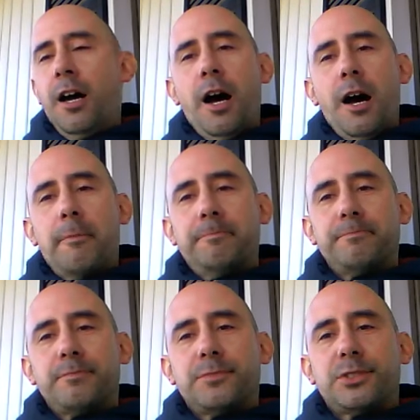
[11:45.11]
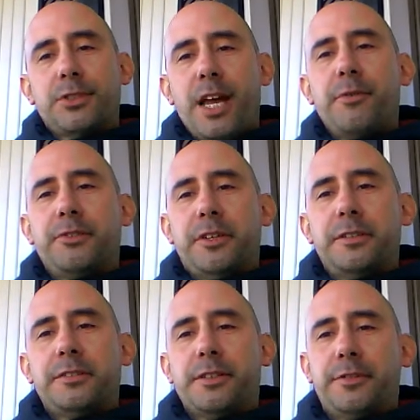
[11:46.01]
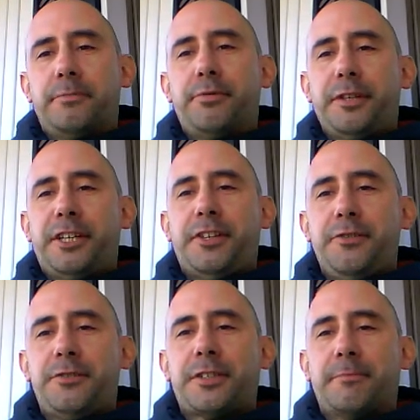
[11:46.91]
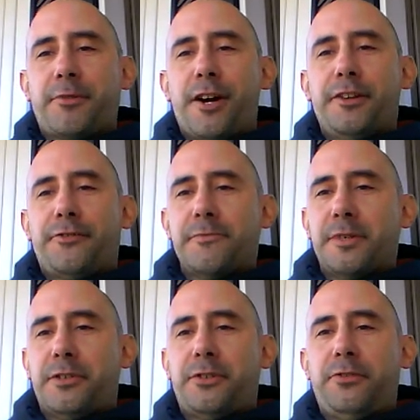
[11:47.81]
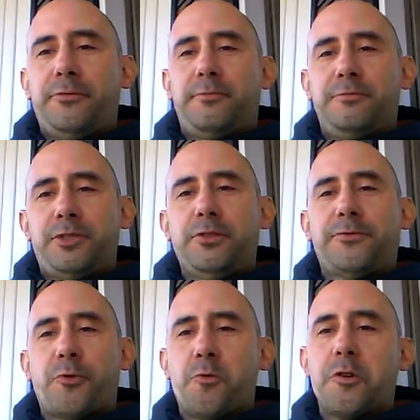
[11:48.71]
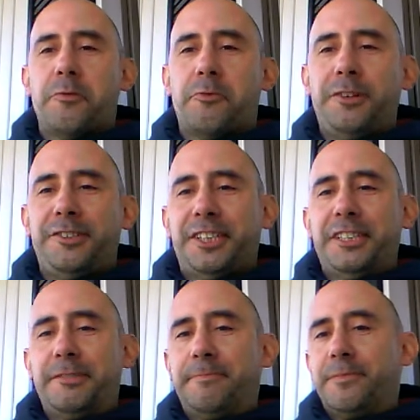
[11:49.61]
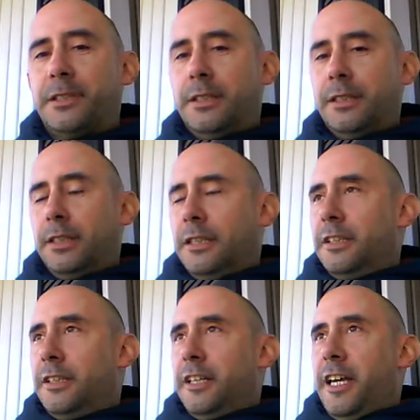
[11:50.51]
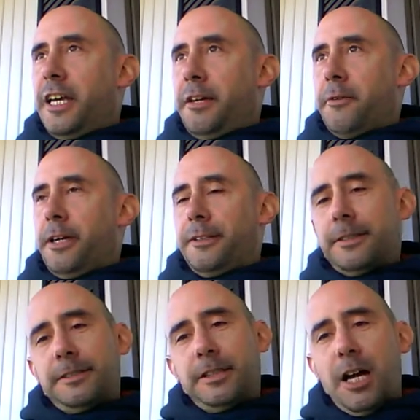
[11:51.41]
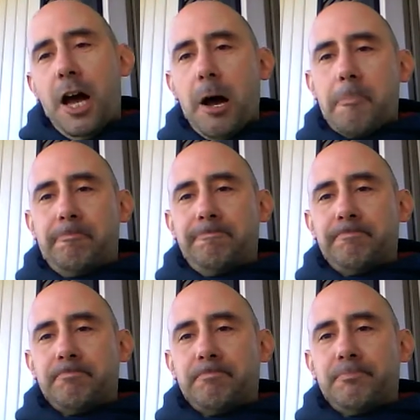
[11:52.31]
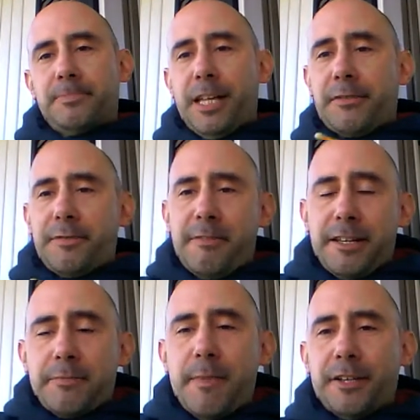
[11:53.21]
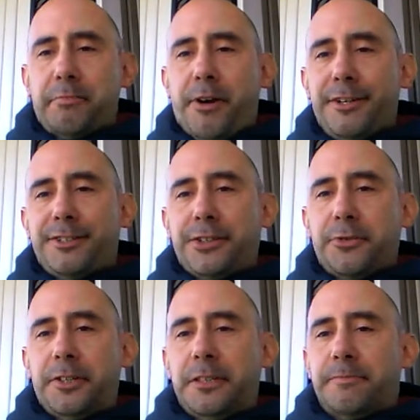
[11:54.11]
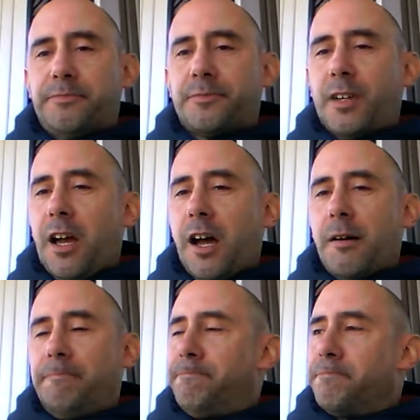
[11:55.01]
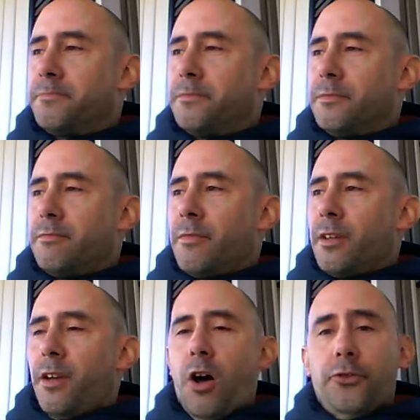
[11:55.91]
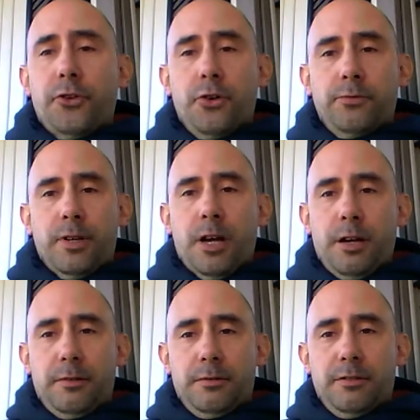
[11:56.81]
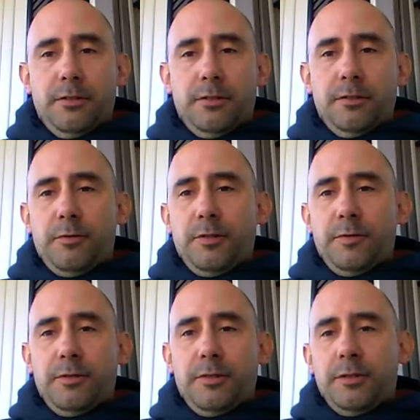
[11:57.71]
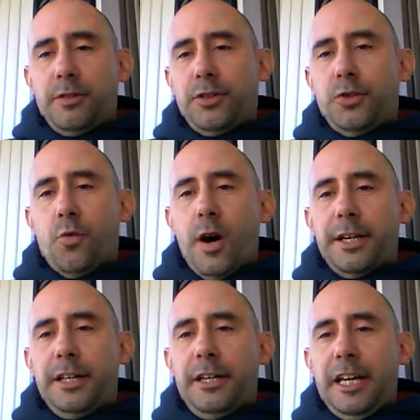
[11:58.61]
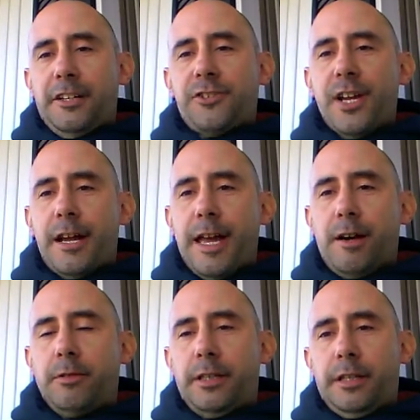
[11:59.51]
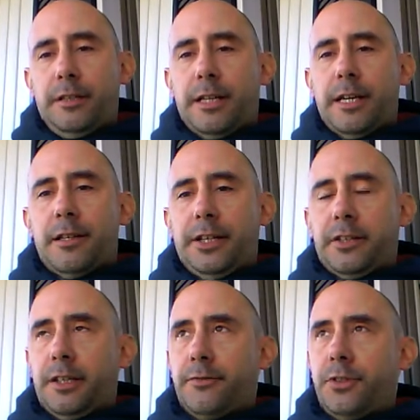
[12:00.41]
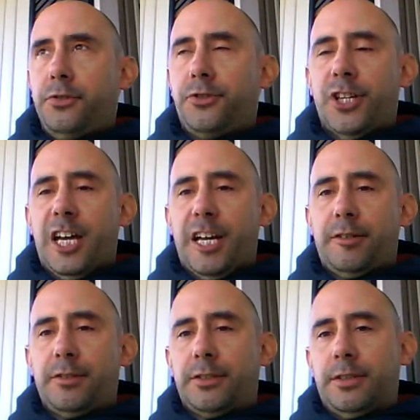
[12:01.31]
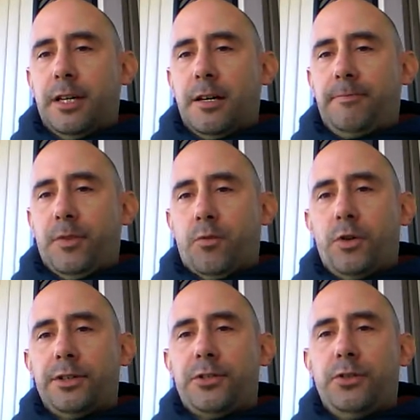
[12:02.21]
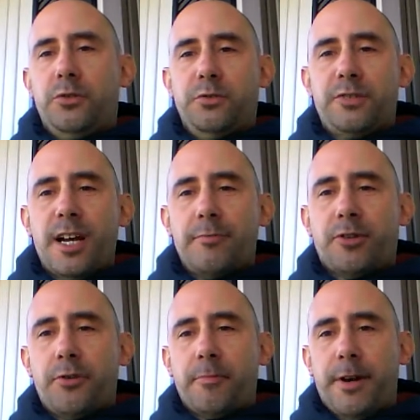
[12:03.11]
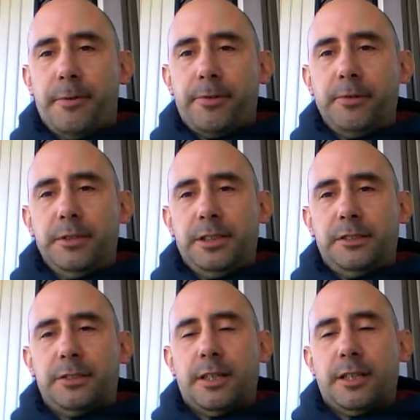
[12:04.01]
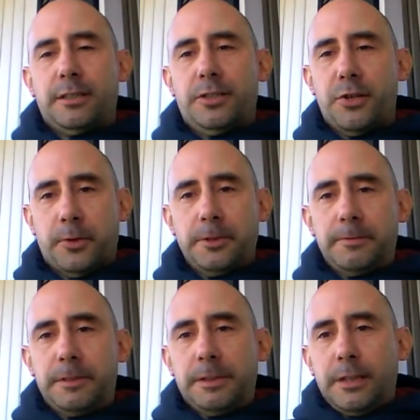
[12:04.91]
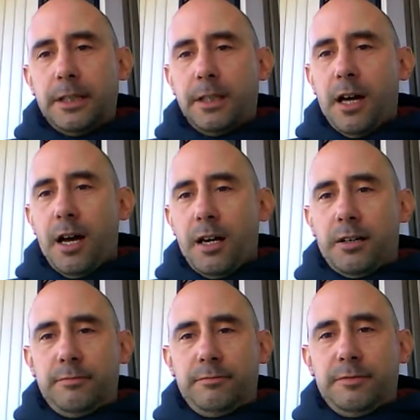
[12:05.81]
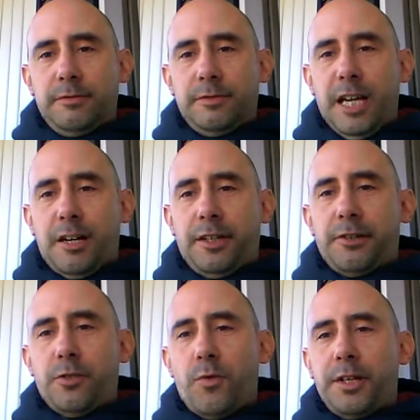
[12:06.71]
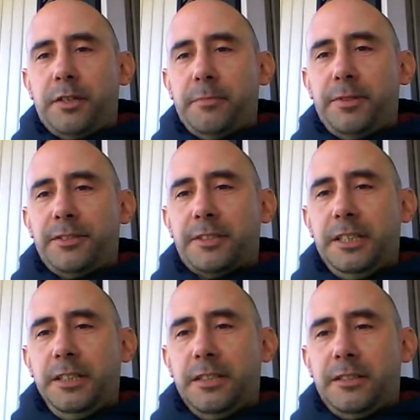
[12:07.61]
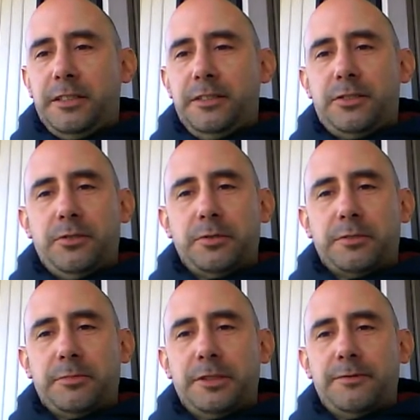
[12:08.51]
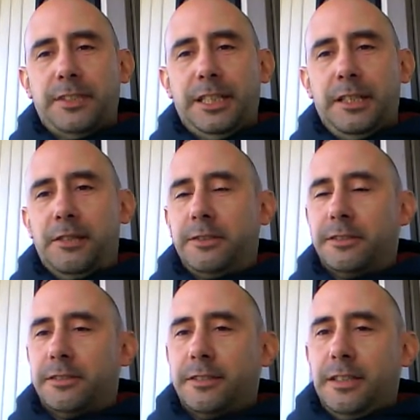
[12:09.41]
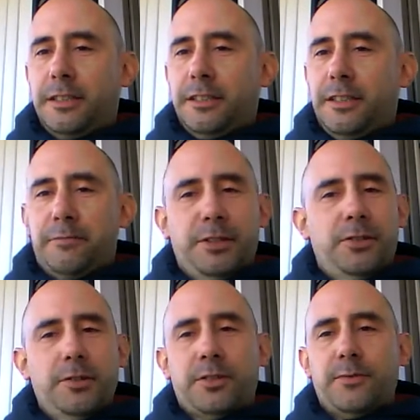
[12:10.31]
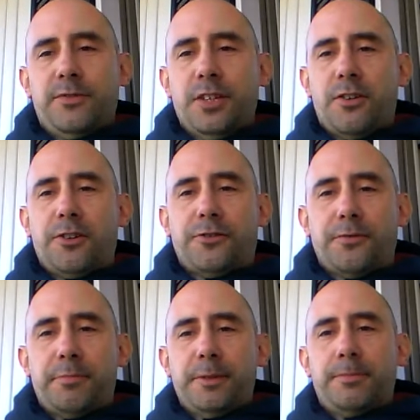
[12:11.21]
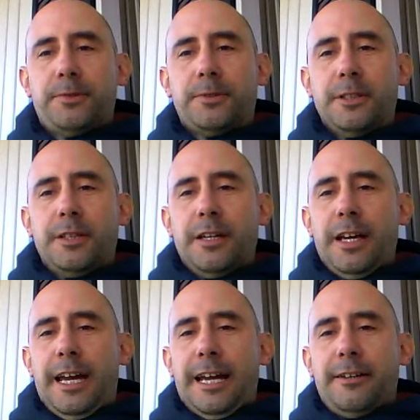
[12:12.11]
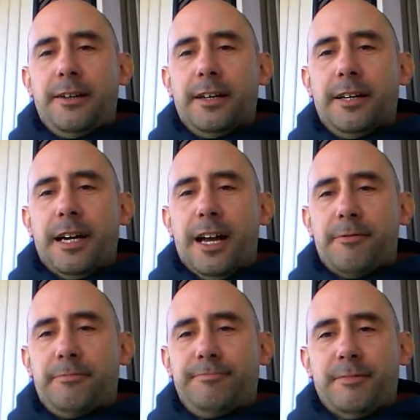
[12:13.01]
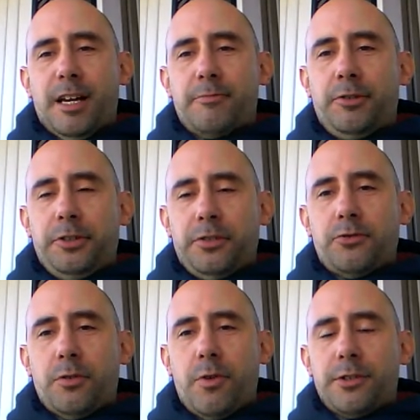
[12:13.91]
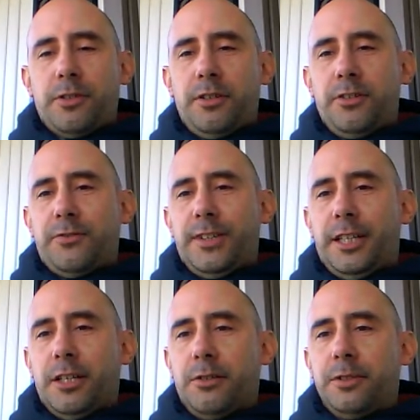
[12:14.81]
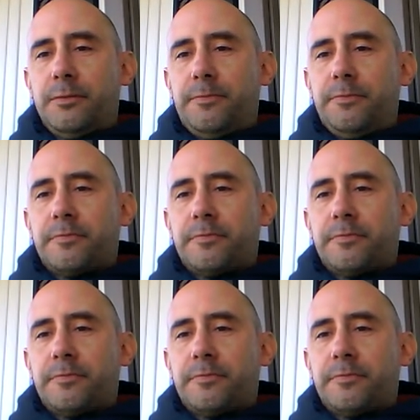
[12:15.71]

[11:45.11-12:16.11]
Um, so that was a that was a pretty huge surprise for me. Two two for one, really anyways, um, that's that's my surprise story. Um, also, uh, you wanted a shout out, and, I'd like to give two shout outs. Um, one to Tom Sawyer Piper, he's uh, newer uh, out here in the YTPC, and he's doing some good videos, and he's been doing some VRs for people, and uh, I, I really enjoy watching his videos.